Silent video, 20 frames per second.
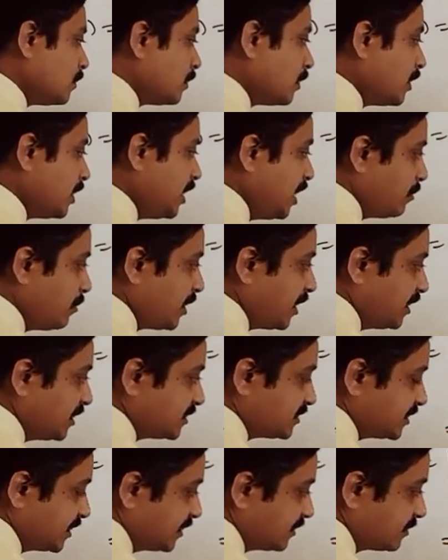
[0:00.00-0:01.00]
a
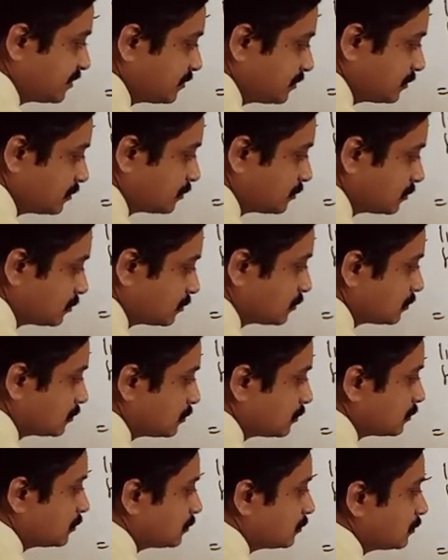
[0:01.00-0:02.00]
minus a,
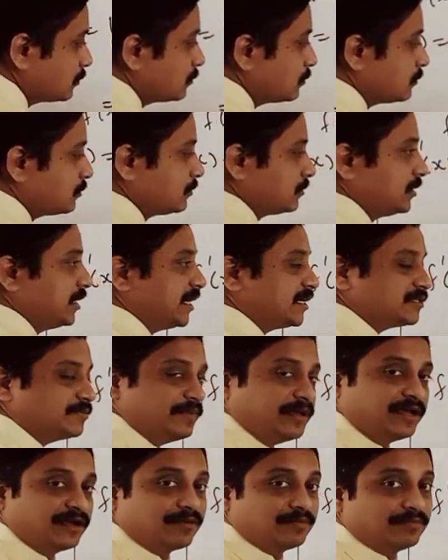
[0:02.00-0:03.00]
that's
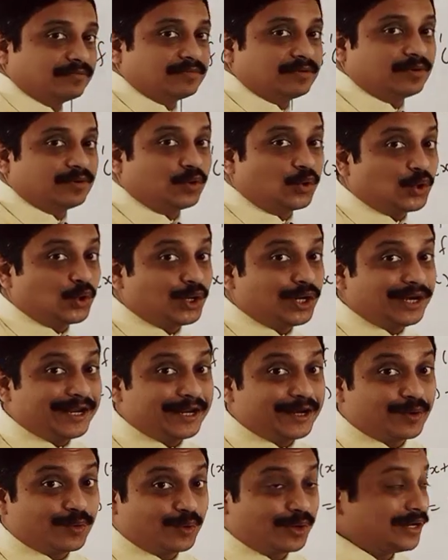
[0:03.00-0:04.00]
become only
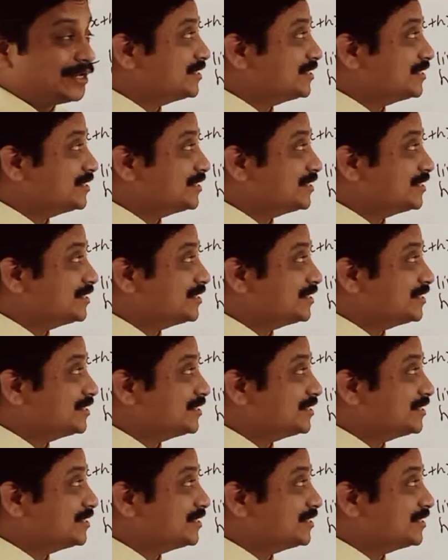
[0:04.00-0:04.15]
and only